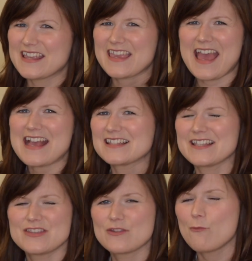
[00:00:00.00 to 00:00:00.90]
gets
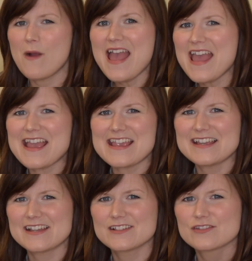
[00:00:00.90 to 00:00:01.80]
in the
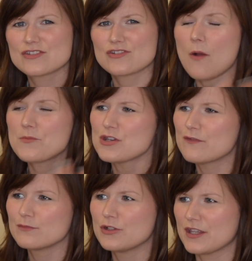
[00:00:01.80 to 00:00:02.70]
way and stops you
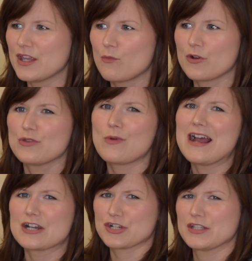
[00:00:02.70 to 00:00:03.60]
from looking at what you
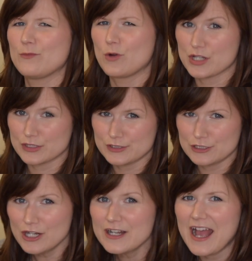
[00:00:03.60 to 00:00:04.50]
actually want to
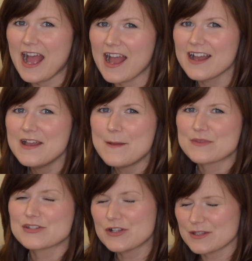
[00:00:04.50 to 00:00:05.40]
look at.
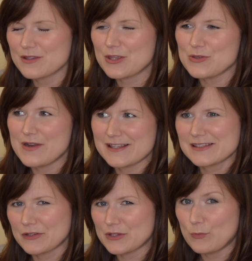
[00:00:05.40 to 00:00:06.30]
It's not something that you
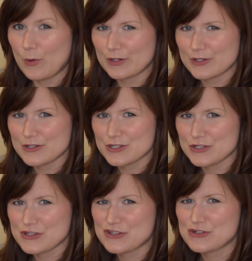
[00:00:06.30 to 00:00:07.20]
necessarily want to
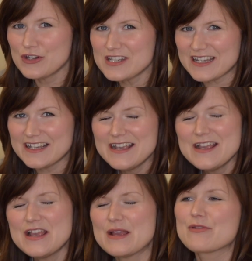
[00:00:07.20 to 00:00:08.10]
study.
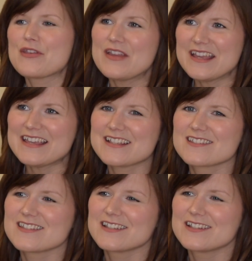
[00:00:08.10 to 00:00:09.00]
But the thing
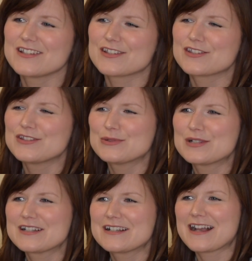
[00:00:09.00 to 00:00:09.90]
is, you
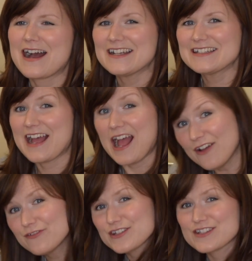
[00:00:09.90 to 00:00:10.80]
kind of have to